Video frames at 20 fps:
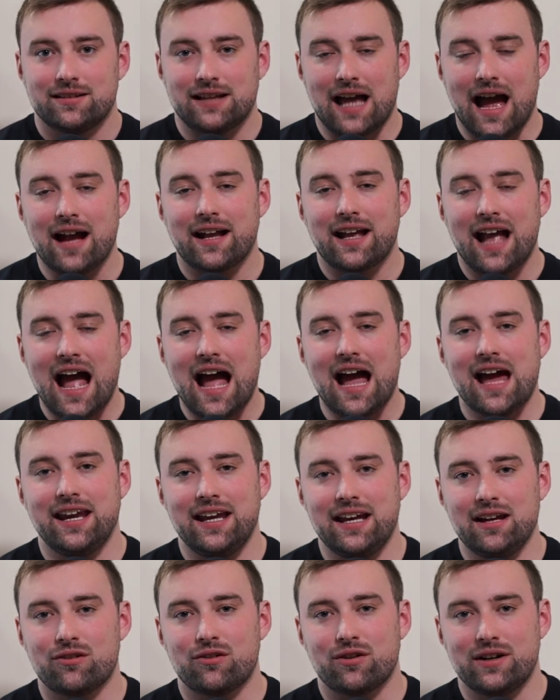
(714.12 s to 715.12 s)
that can
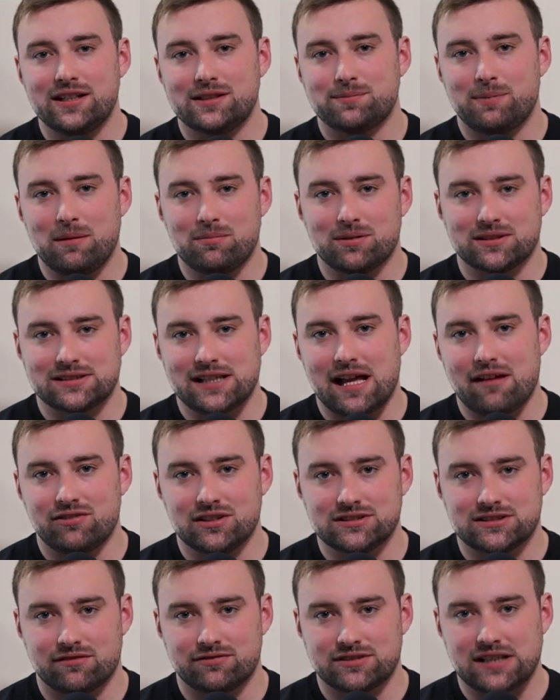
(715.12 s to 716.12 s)
increase people's
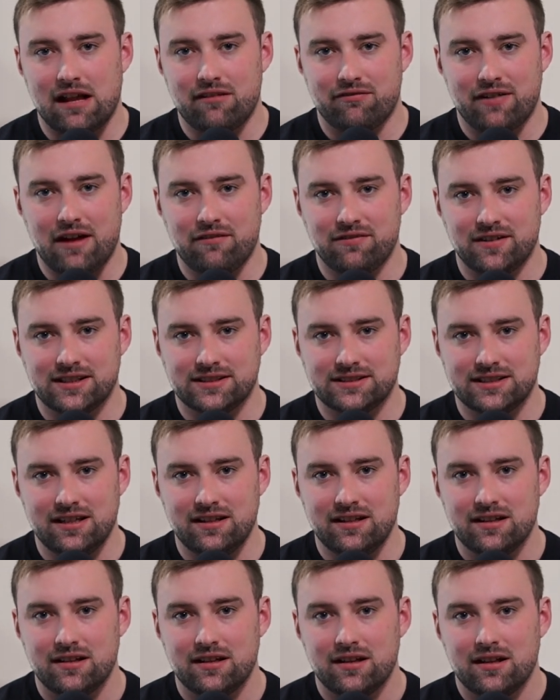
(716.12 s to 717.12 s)
levels of self
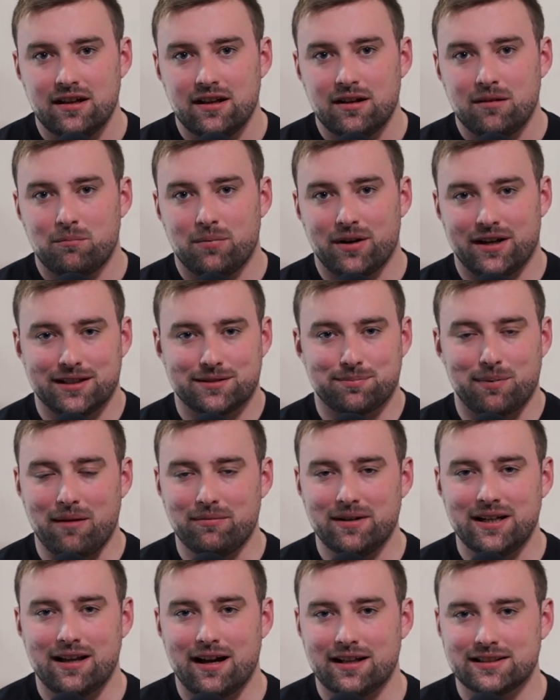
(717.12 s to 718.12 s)
efficacy, but it's
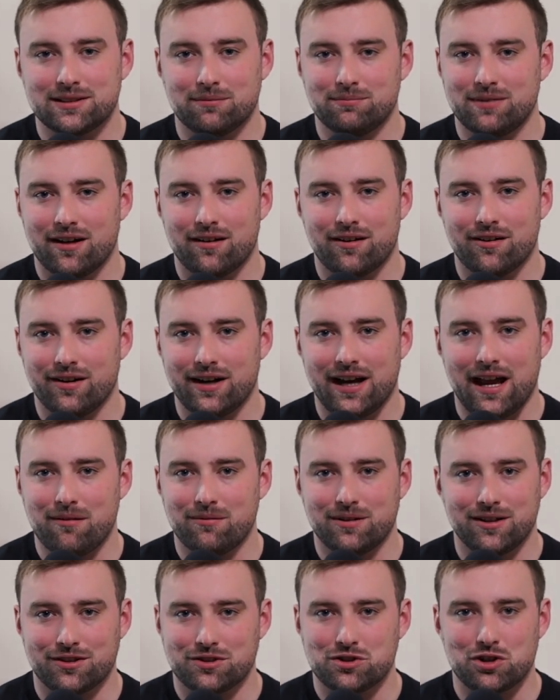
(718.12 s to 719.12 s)
probably not something you're going to
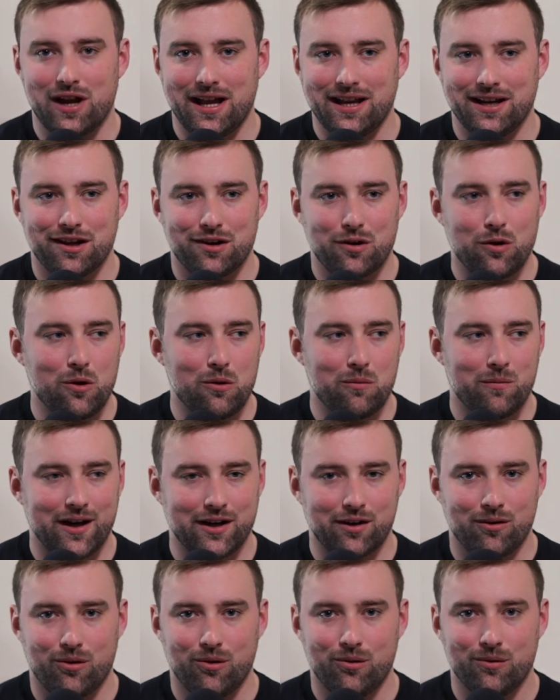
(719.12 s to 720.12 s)
get when you're training at home
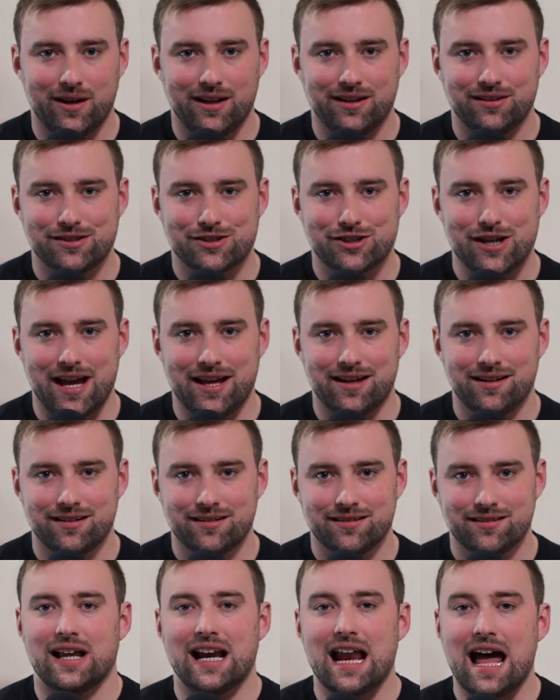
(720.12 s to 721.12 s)
on your own in the shed.
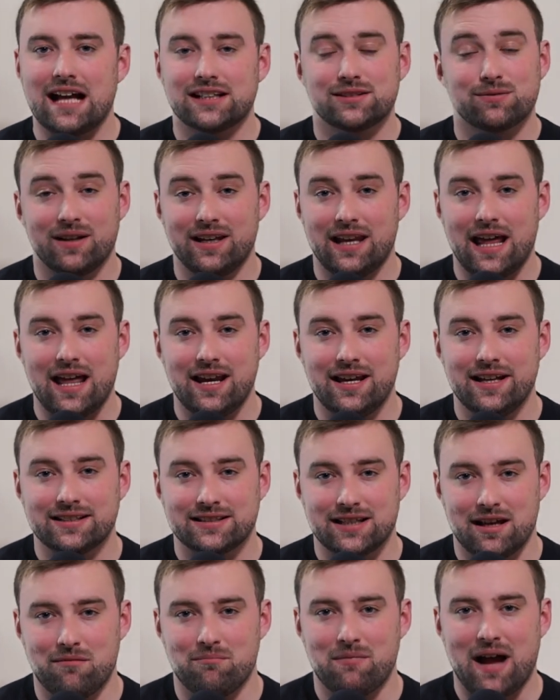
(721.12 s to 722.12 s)
The last one then
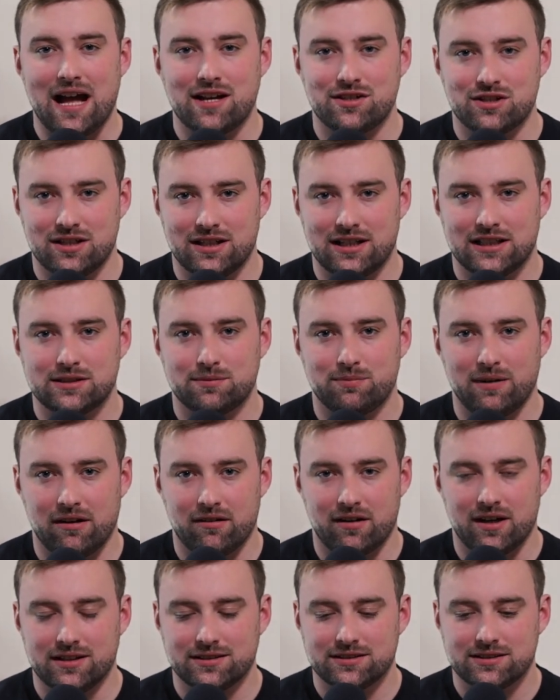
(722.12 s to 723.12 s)
is imagined
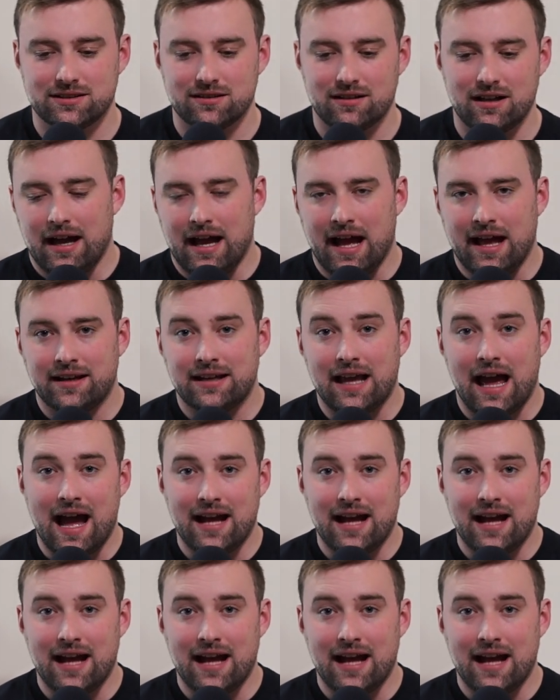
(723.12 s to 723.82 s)
experience. And